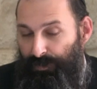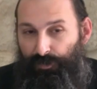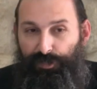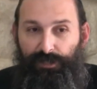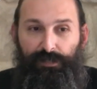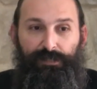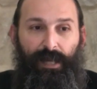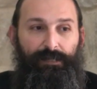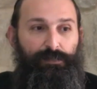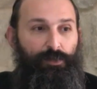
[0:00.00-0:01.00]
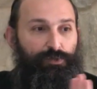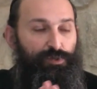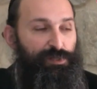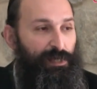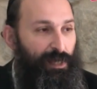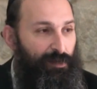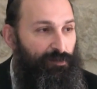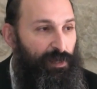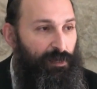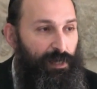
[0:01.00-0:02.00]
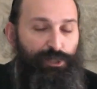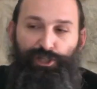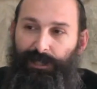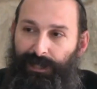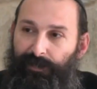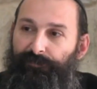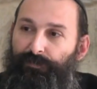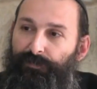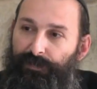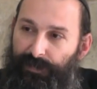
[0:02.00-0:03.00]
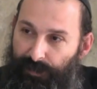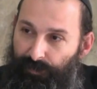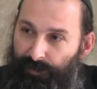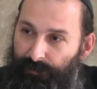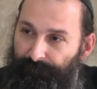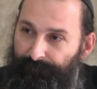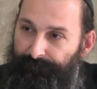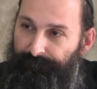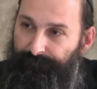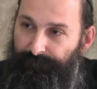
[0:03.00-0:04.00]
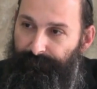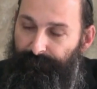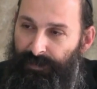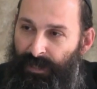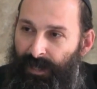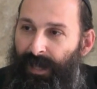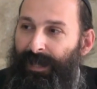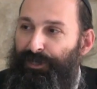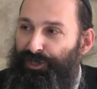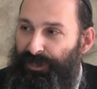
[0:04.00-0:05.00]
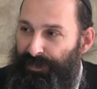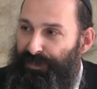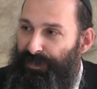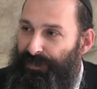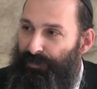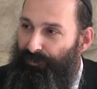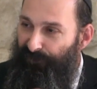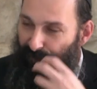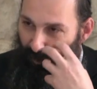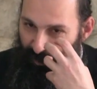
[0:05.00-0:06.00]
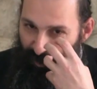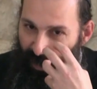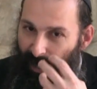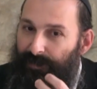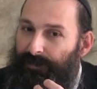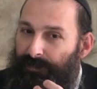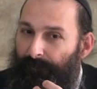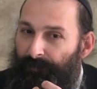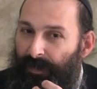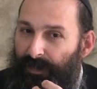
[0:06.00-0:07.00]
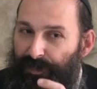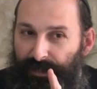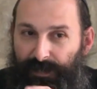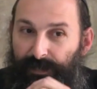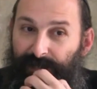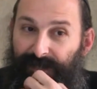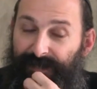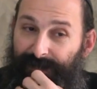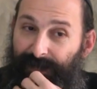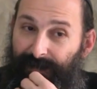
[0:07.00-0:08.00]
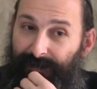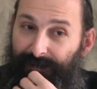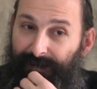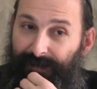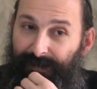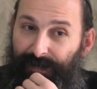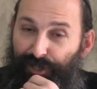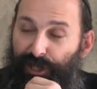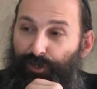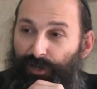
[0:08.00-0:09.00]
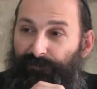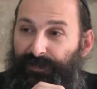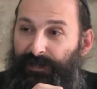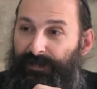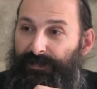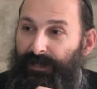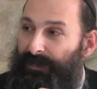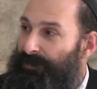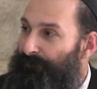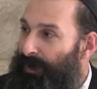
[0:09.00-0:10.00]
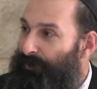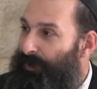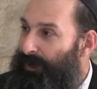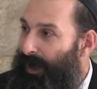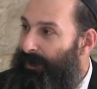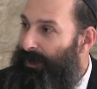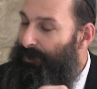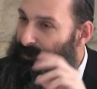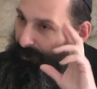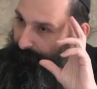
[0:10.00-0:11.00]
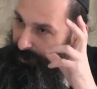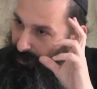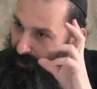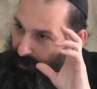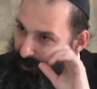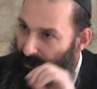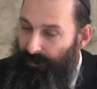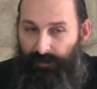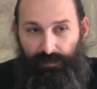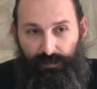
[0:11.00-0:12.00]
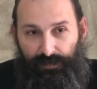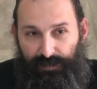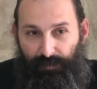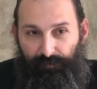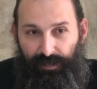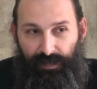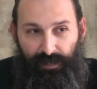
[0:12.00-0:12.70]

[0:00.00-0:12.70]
So she decides not to say anything, and she lives with a secret. And she sees it before her eyes. She doesn't tell Yitzchak. She could have told Yitzchak, listen, by the way, I got some some